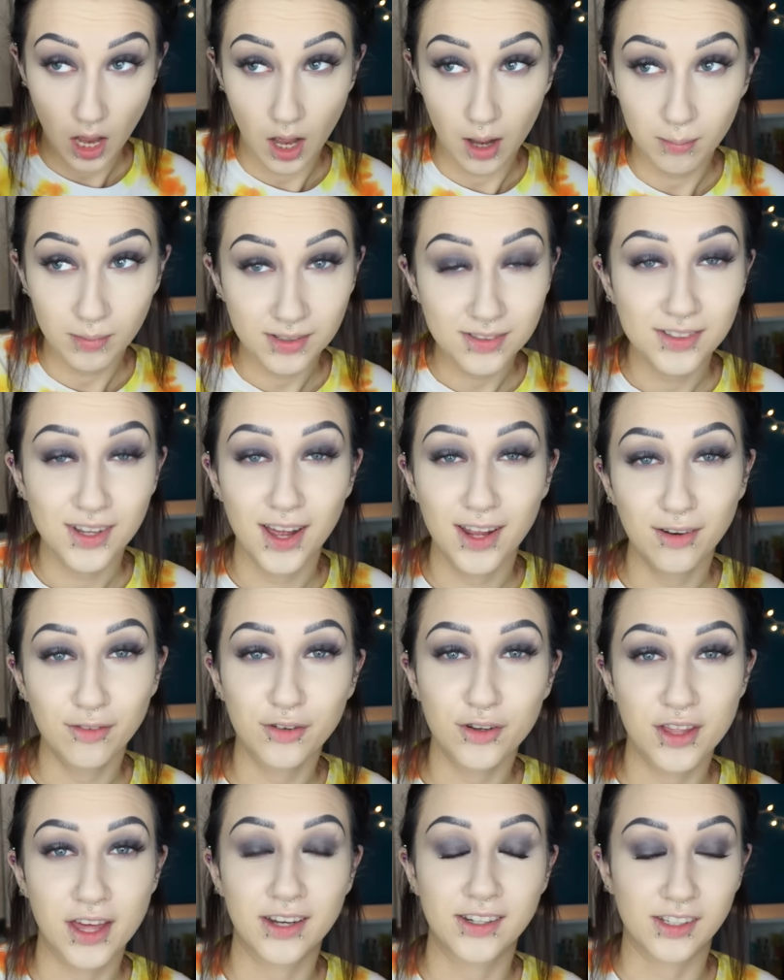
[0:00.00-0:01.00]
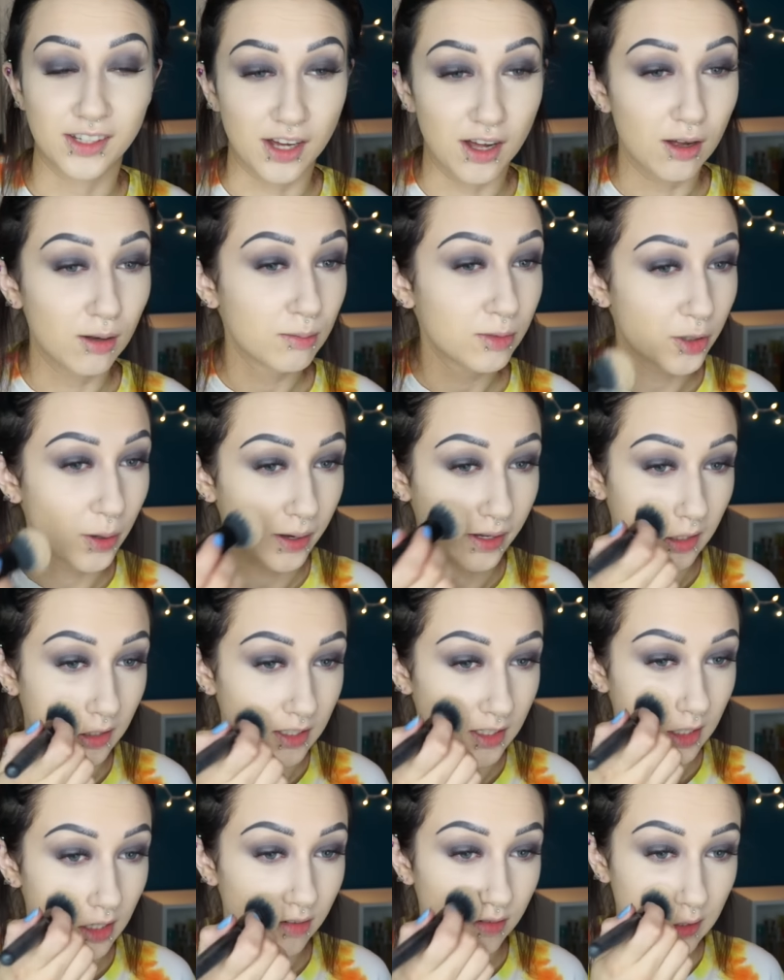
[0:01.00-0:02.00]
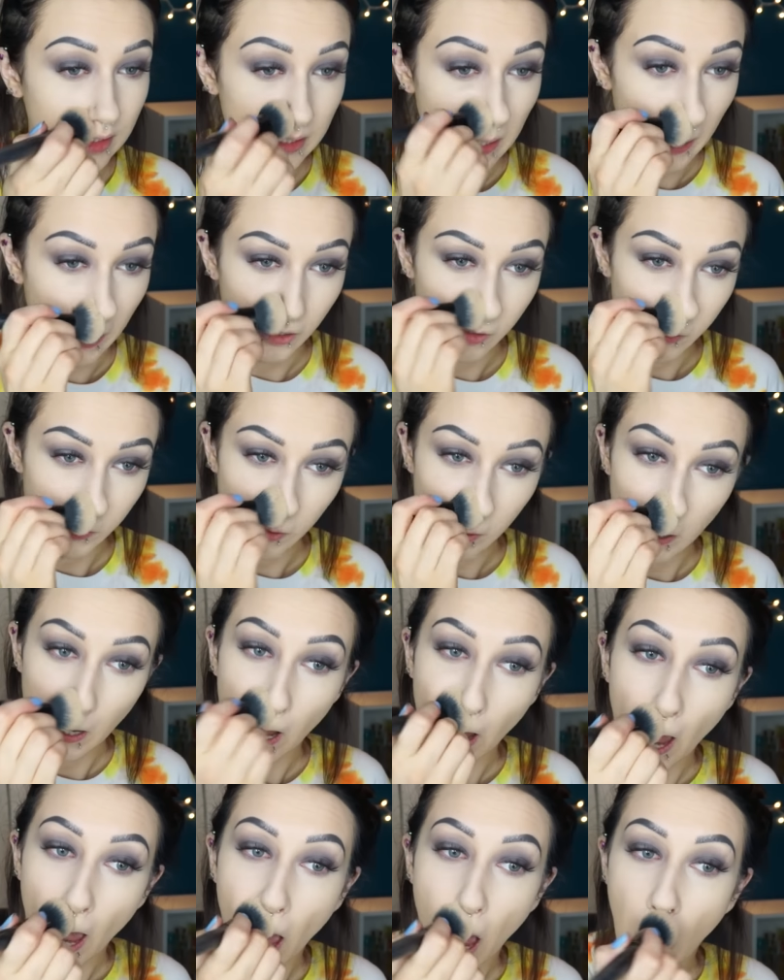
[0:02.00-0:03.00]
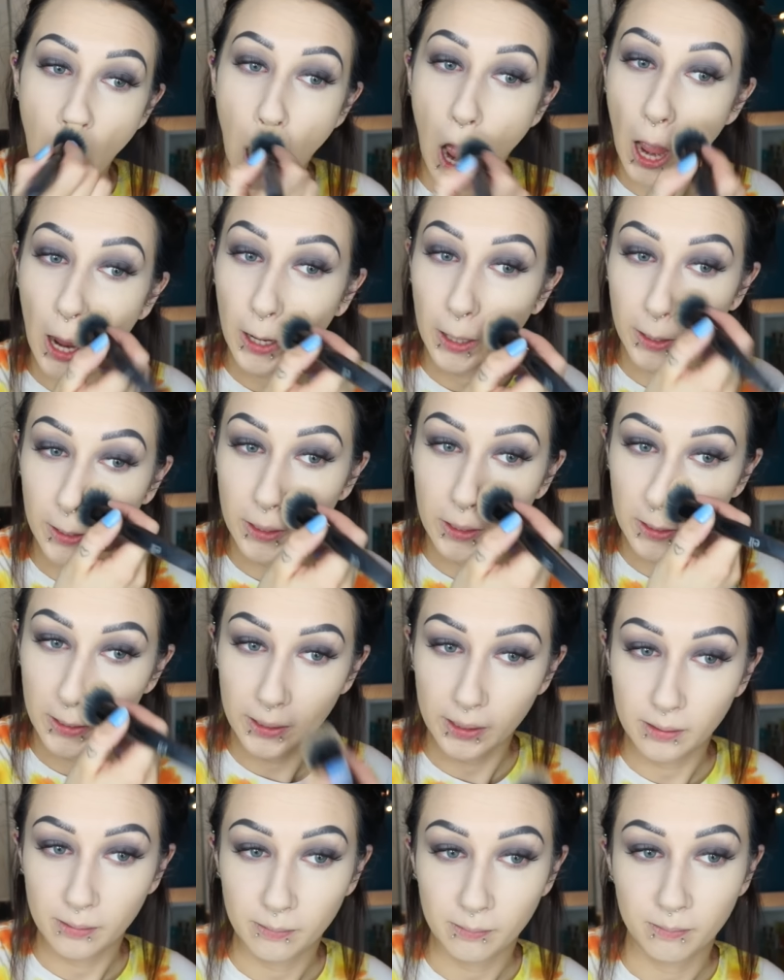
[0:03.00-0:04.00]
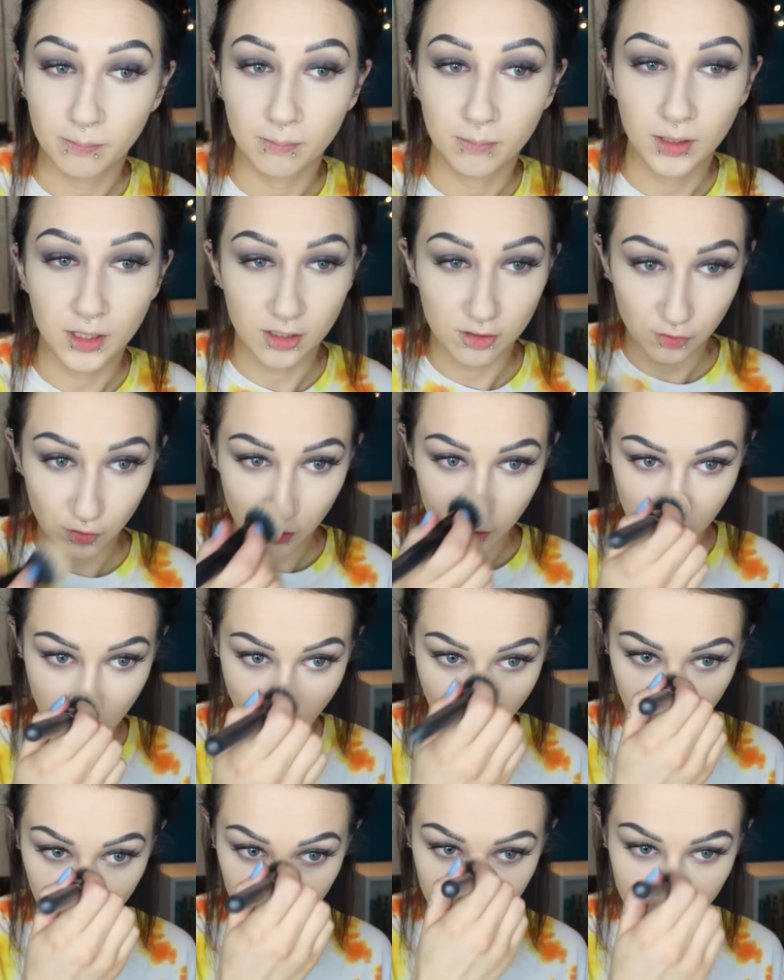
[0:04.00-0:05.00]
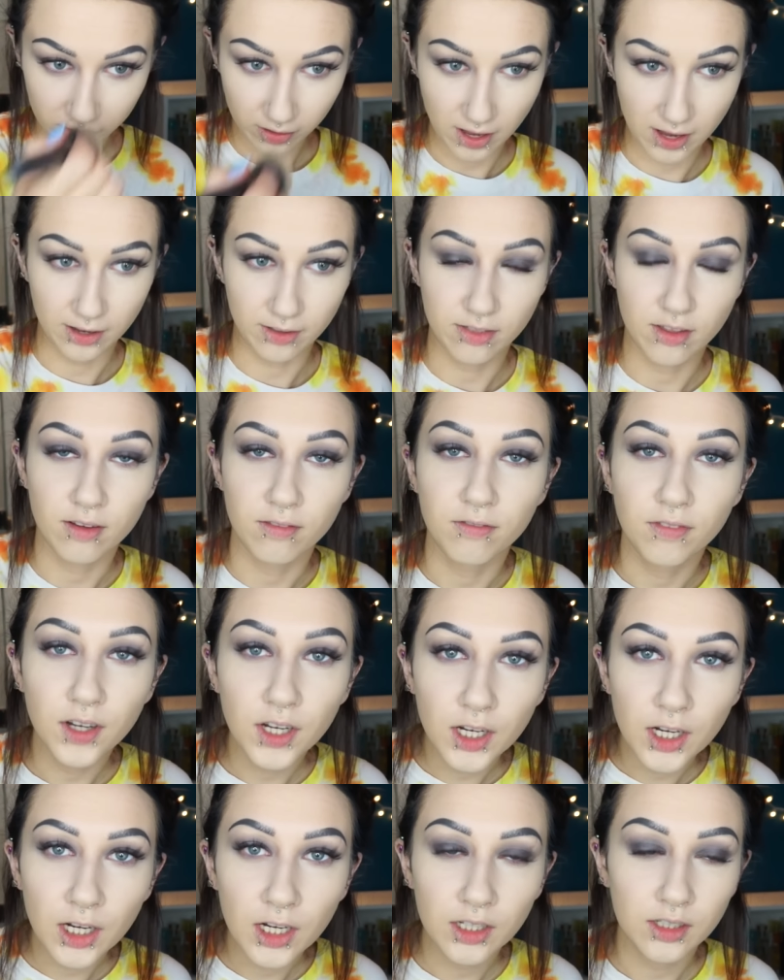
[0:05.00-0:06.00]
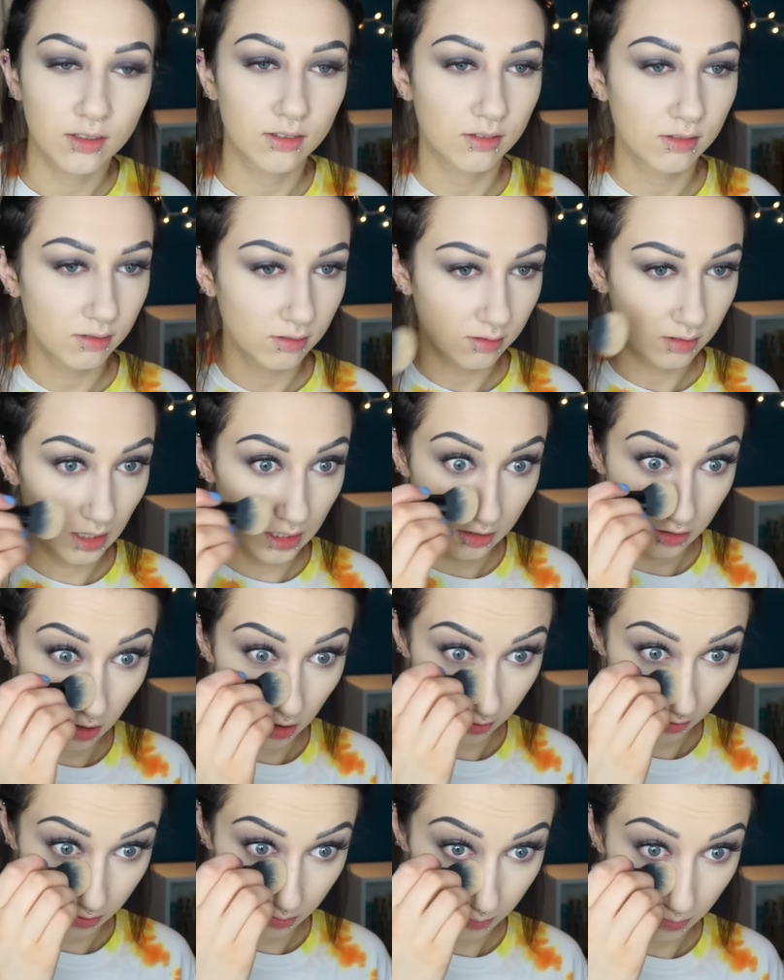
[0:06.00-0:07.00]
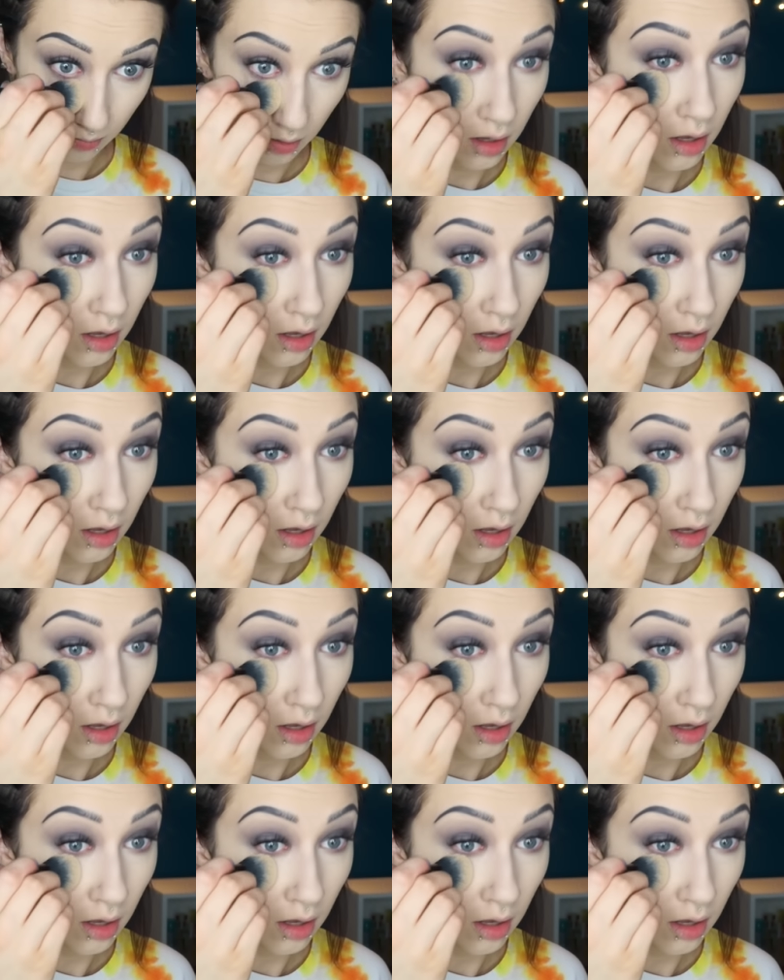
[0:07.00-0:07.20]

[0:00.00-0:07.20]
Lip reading: I'm excited for that to come so I can see if it's actually good. Because for a dollar, like the fuck, that's awesome.